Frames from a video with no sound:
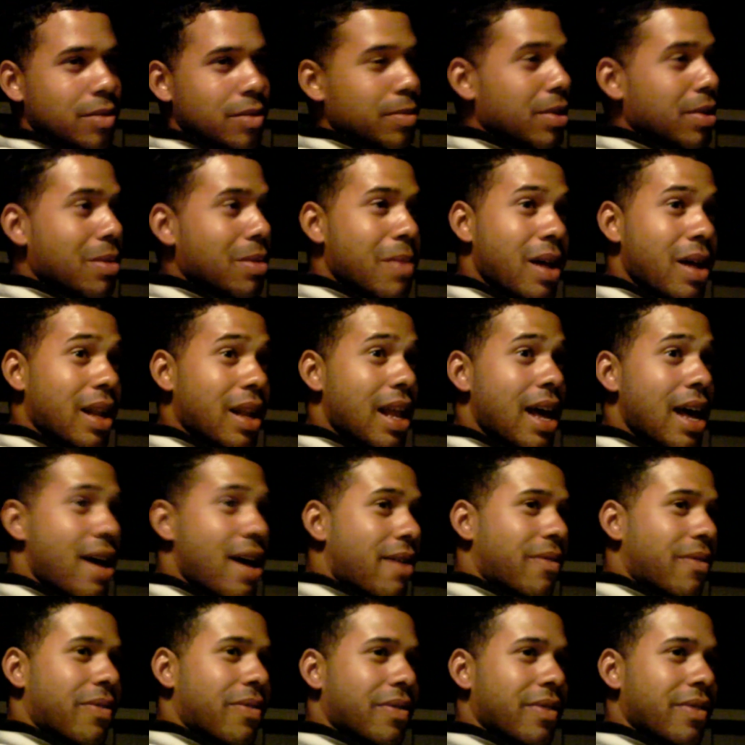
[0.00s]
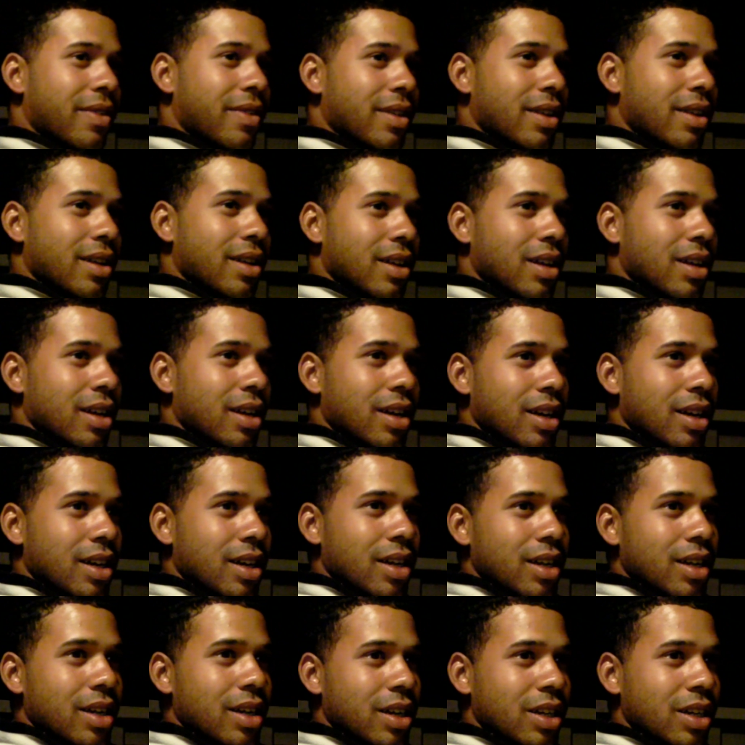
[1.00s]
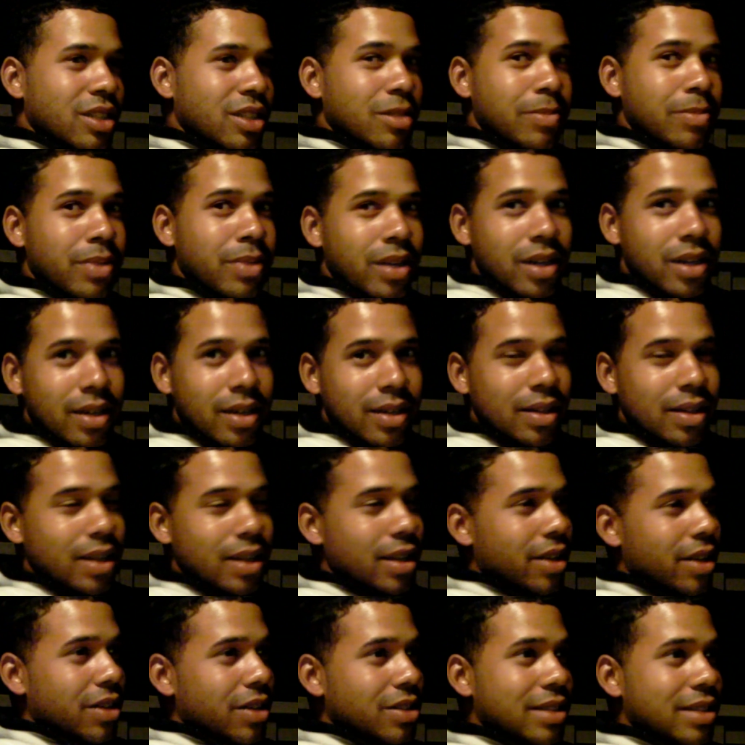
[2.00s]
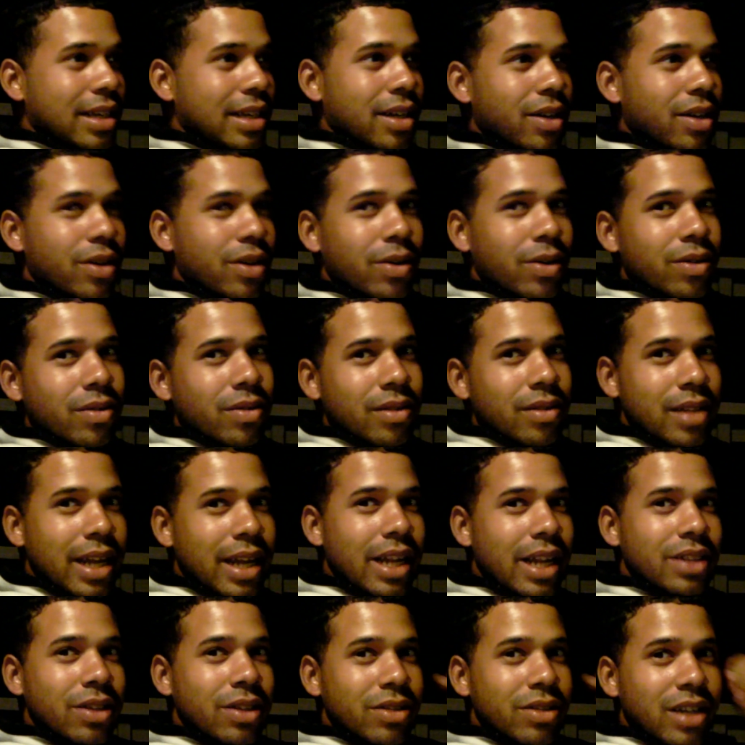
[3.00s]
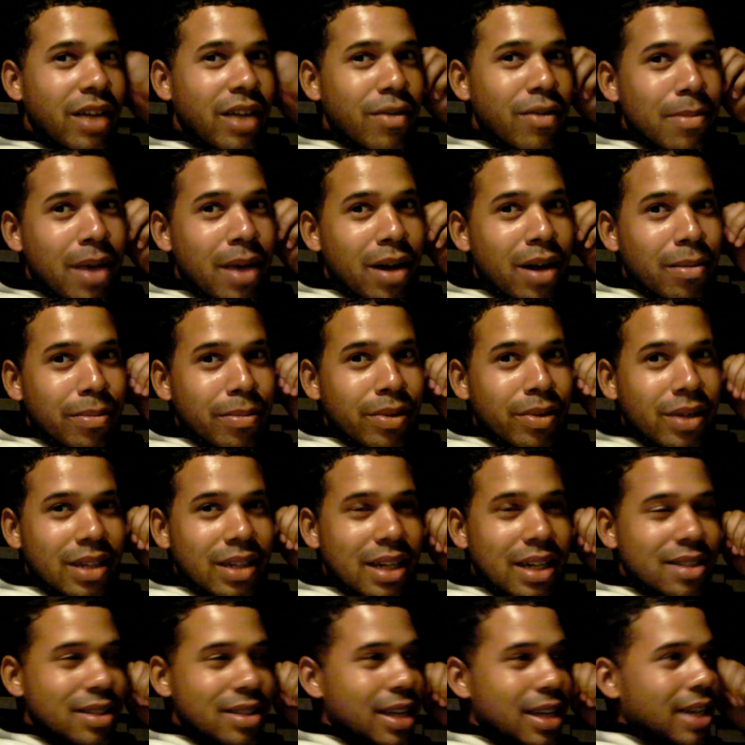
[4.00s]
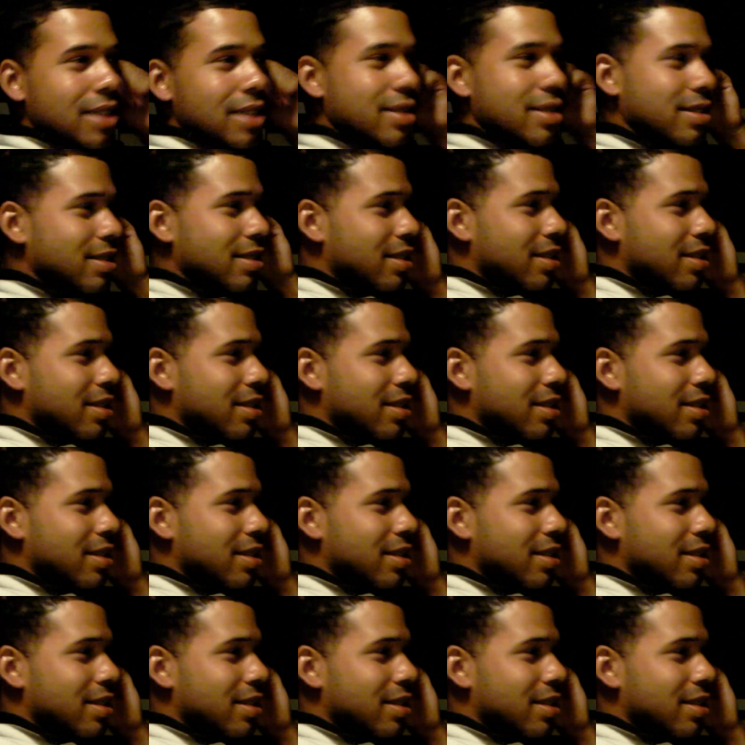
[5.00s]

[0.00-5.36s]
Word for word: a book about life. Hey, Here's a book. You know, they're just like, oh, Lady Church gave him on a book. That's nice.